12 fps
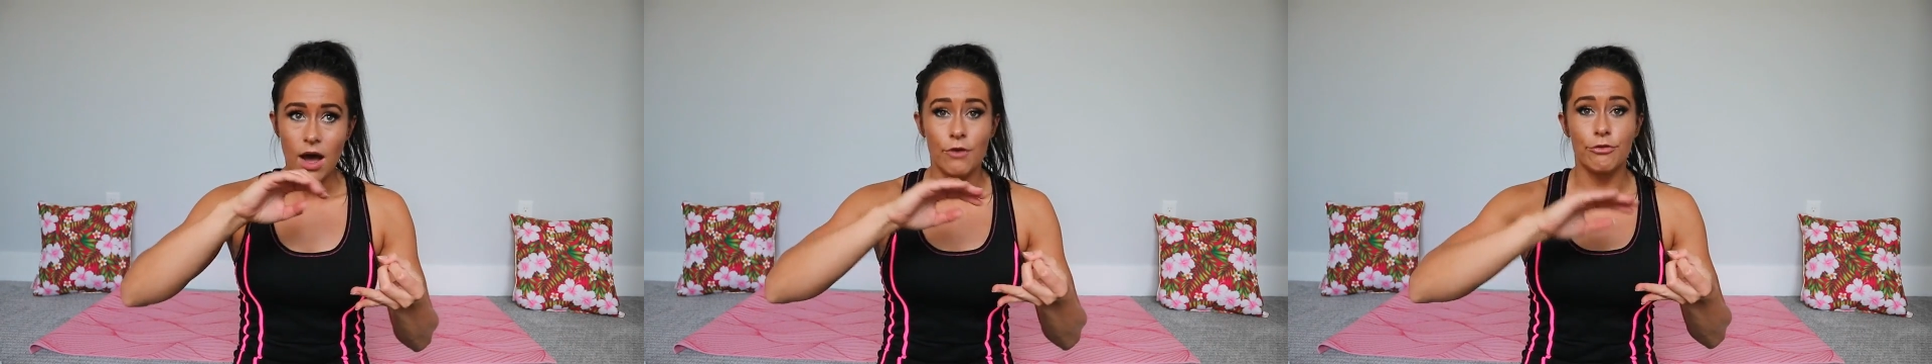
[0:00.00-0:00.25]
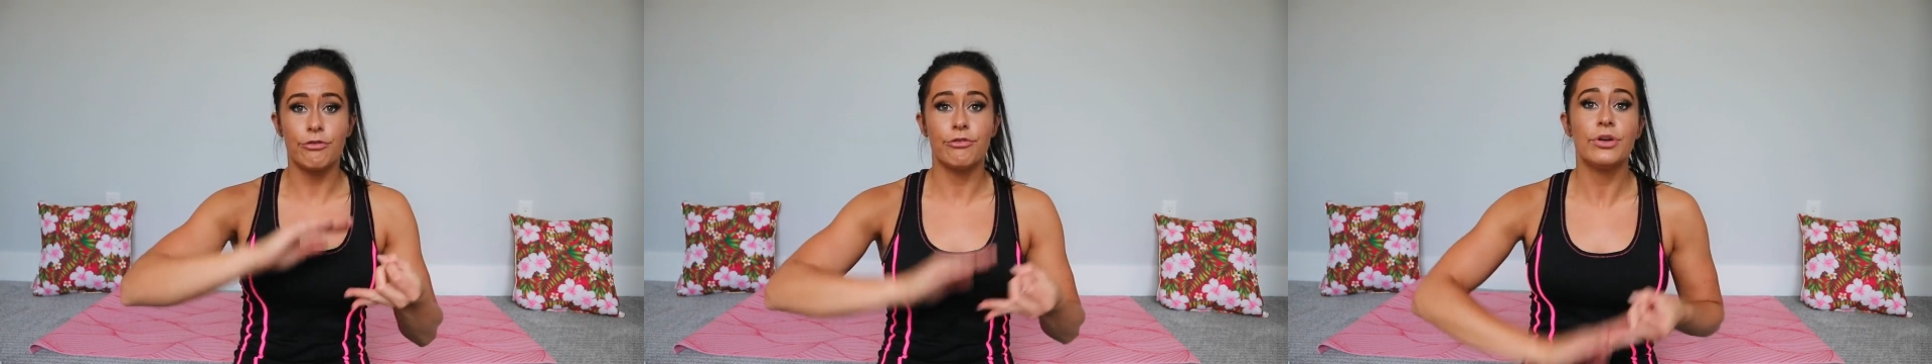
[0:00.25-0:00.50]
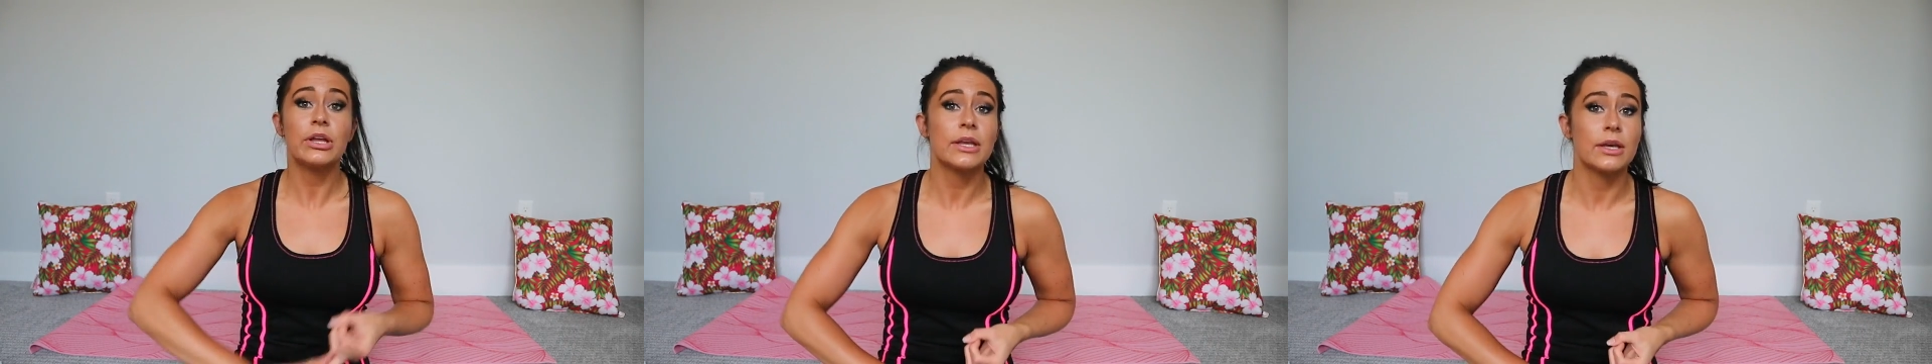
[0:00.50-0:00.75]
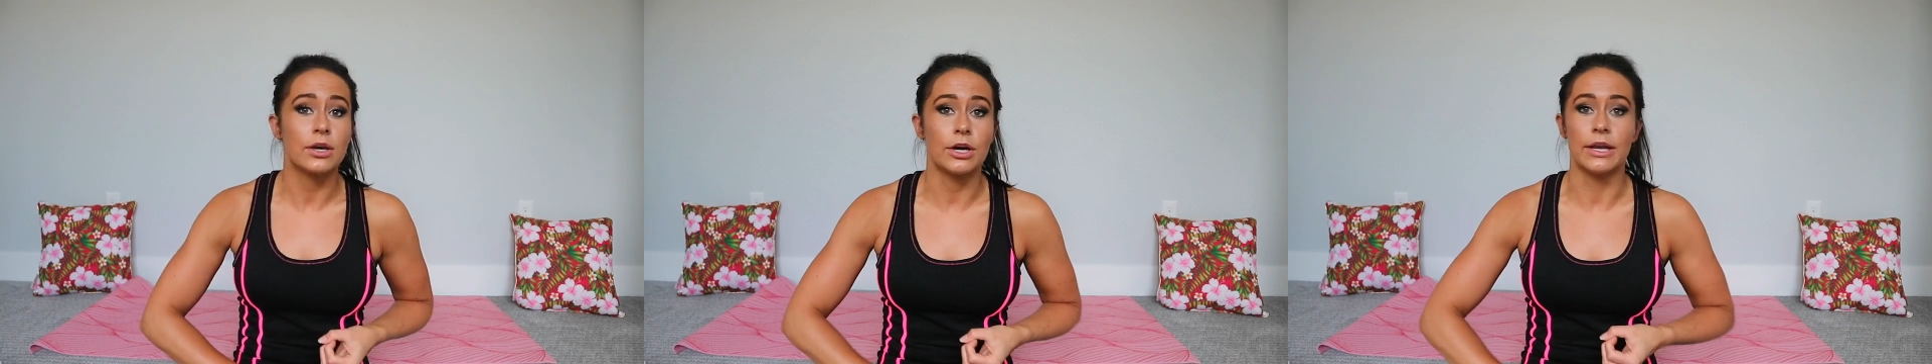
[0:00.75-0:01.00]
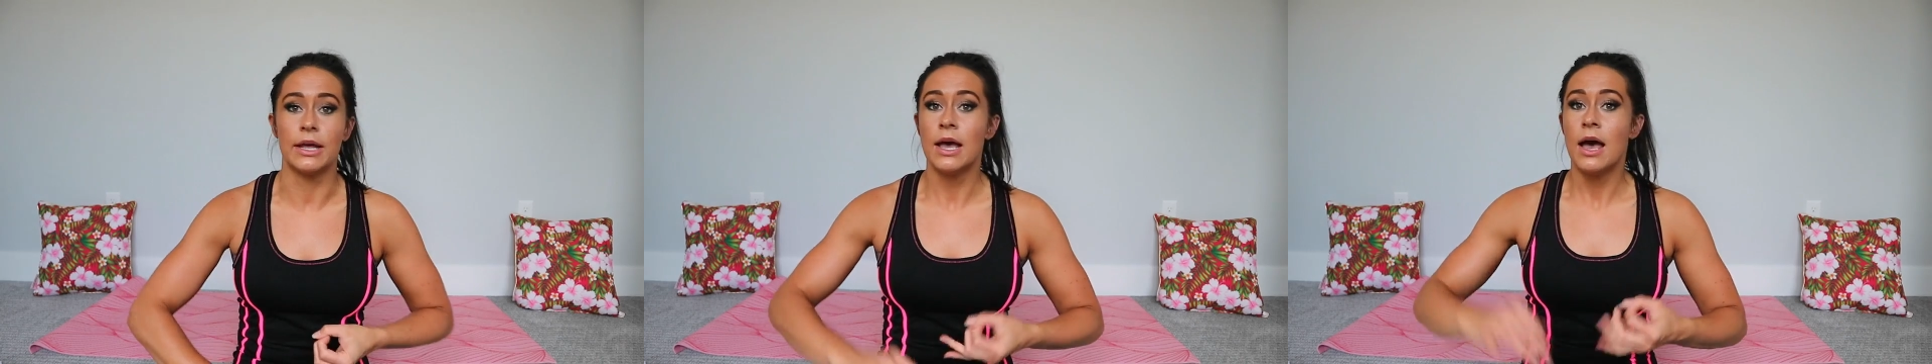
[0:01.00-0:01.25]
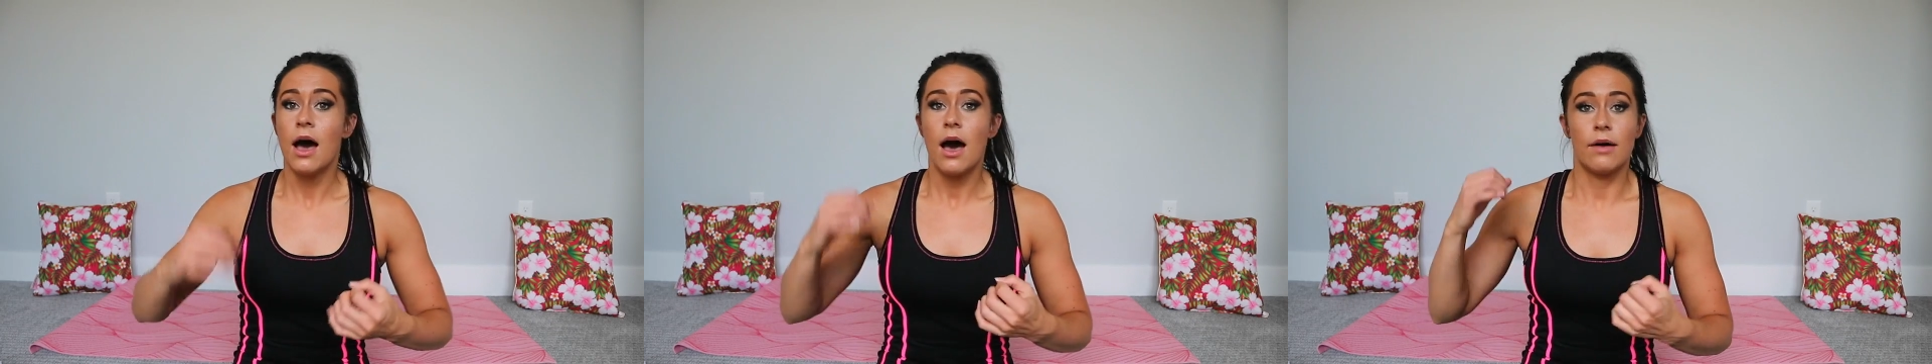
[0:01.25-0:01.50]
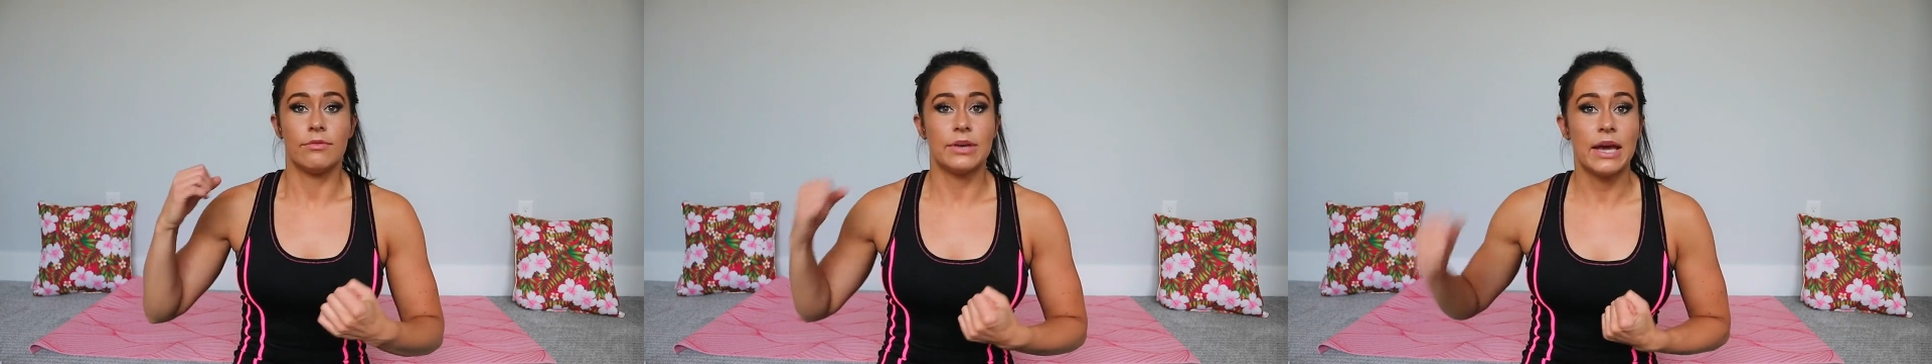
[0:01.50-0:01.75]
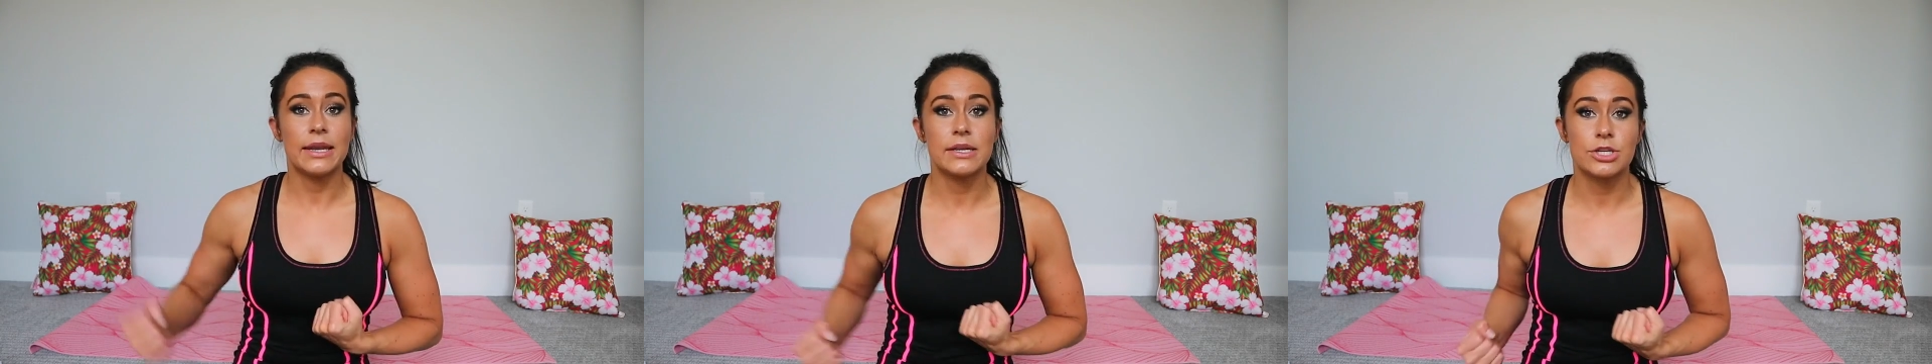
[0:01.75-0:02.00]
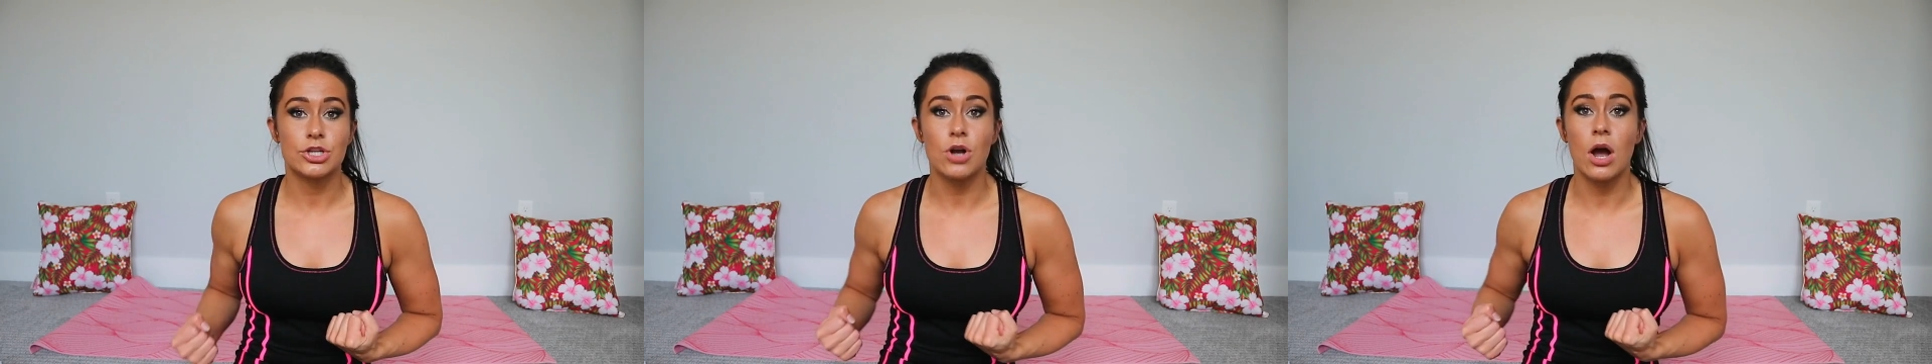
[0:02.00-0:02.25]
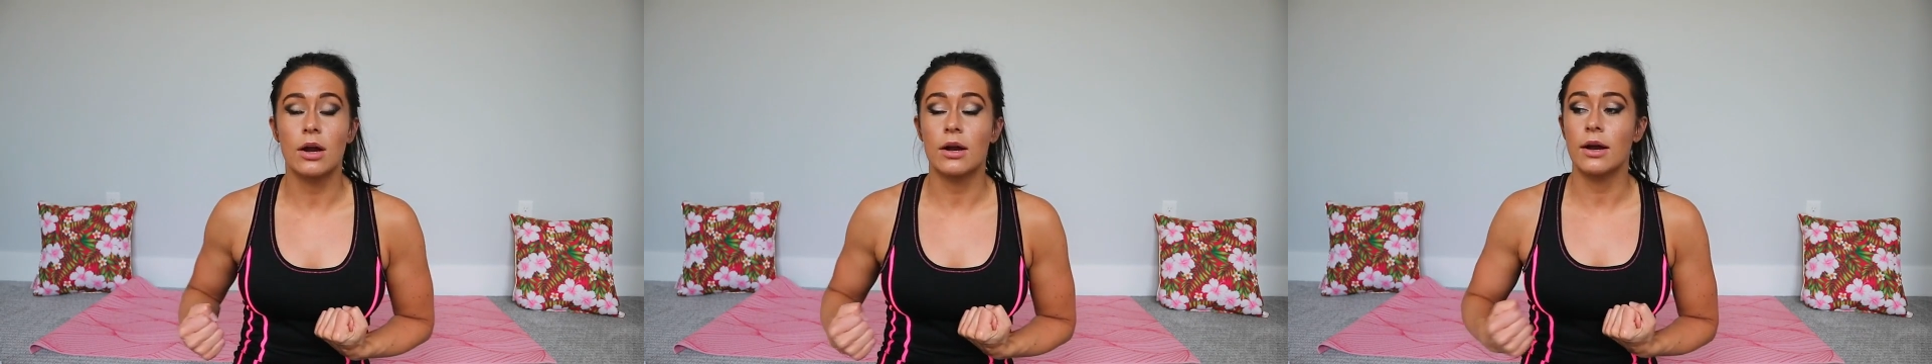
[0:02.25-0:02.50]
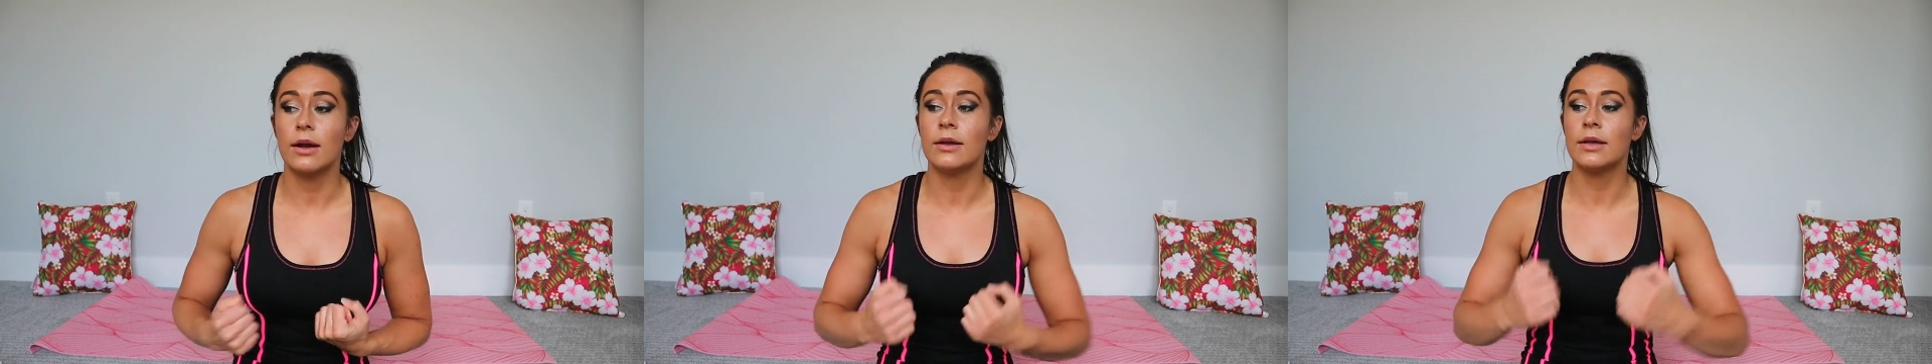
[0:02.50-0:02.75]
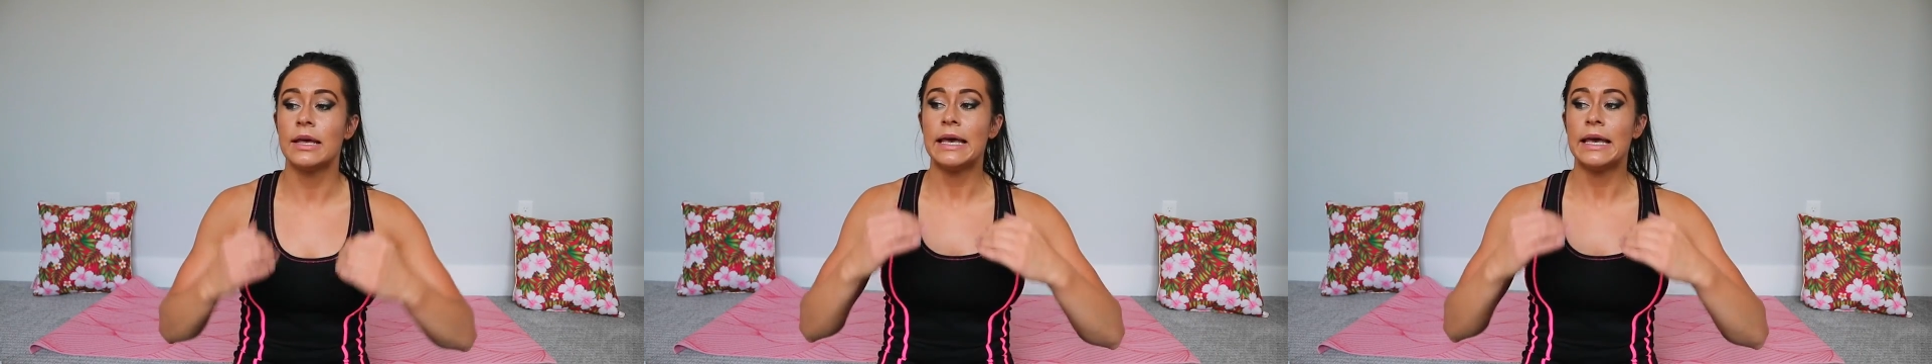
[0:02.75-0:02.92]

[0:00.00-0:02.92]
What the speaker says: of feeling good, of getting stronger.